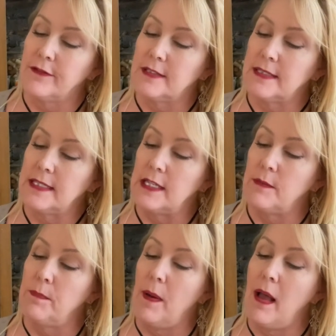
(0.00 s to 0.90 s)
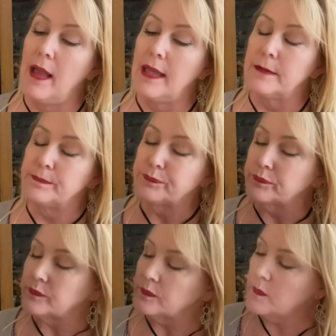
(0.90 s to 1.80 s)
see, but
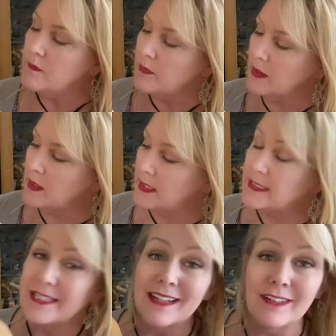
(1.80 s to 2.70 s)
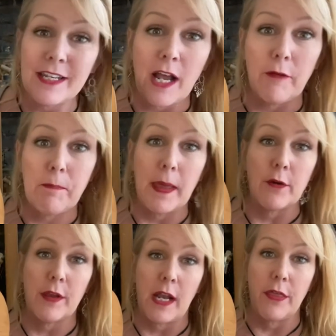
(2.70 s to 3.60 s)
it did clean up better
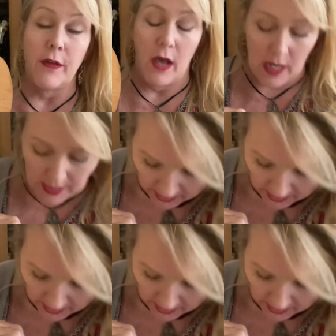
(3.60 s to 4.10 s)
than I thought. And